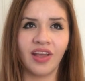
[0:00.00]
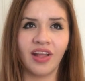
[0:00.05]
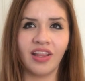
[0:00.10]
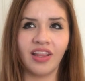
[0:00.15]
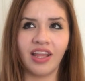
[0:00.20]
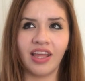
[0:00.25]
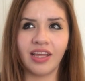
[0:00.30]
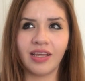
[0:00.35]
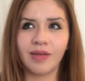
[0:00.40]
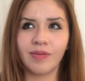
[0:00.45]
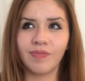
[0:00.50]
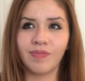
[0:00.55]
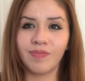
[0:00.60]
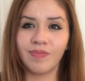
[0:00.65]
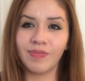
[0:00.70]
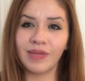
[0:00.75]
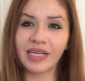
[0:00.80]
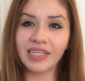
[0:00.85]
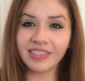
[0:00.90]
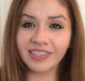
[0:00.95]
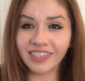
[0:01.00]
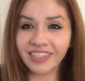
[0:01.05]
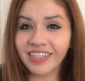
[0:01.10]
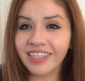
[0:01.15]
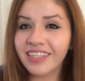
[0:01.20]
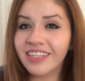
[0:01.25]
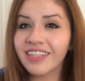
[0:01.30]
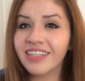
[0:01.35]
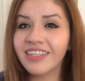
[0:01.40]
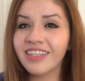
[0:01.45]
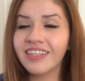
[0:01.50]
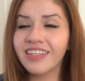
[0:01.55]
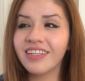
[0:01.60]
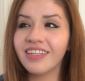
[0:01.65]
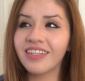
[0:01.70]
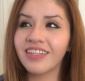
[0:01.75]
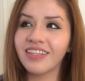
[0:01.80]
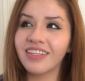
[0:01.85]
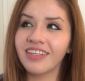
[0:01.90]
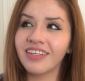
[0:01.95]
like
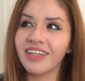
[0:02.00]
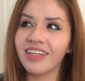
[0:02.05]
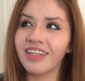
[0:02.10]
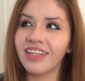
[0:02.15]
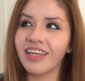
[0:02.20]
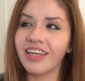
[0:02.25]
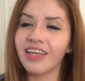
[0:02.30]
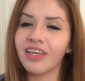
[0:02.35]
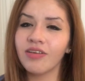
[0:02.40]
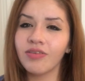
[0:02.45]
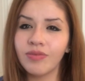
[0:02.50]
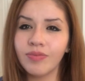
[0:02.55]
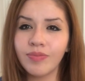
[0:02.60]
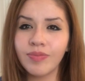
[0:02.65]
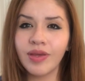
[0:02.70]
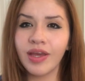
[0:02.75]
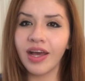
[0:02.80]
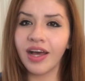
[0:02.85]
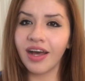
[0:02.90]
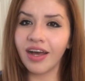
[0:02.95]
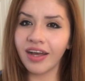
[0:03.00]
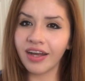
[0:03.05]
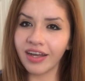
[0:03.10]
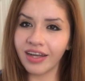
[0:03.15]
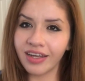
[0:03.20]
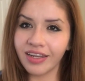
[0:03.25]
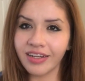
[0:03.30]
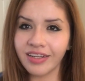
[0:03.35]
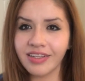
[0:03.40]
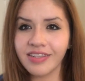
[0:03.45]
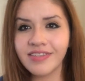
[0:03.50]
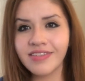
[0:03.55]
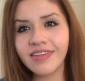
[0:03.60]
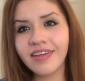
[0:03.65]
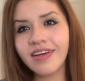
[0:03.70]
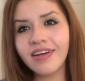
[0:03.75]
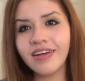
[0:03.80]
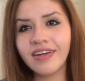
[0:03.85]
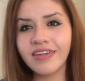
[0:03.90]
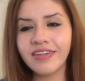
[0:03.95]
Mexican, you know, like cumbia kind of
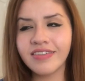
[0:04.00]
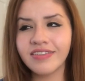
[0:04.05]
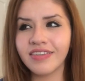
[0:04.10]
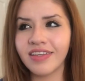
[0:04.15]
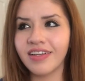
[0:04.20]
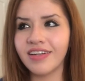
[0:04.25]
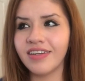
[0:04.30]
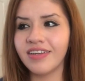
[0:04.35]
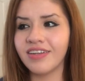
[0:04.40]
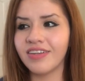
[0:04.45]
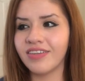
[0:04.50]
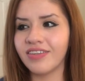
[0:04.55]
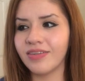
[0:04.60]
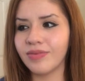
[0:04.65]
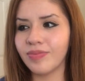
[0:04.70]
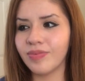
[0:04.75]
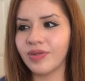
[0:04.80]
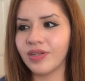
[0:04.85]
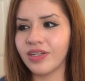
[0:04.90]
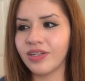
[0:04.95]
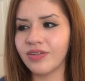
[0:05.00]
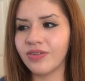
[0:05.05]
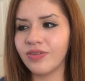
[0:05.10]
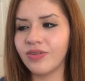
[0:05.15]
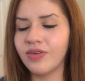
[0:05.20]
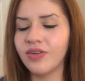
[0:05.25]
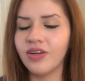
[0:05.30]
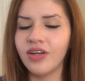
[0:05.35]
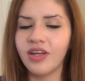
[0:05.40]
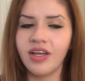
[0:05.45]
songs. I don't know, they're pretty cool.